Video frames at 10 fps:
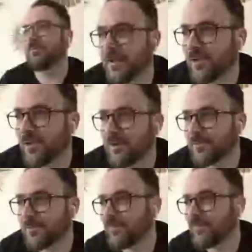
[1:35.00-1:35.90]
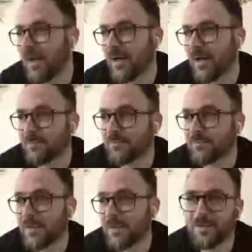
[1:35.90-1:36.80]
thank you.
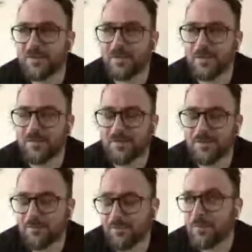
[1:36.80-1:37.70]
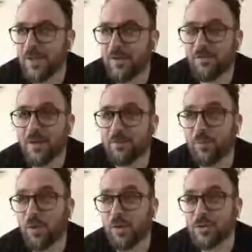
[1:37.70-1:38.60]
Yeah, it's been a
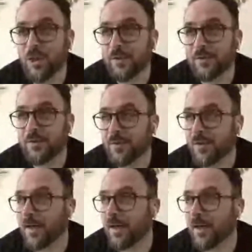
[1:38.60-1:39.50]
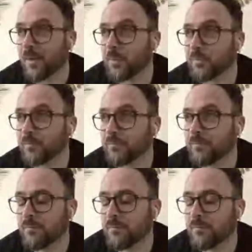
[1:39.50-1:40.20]
fun project. And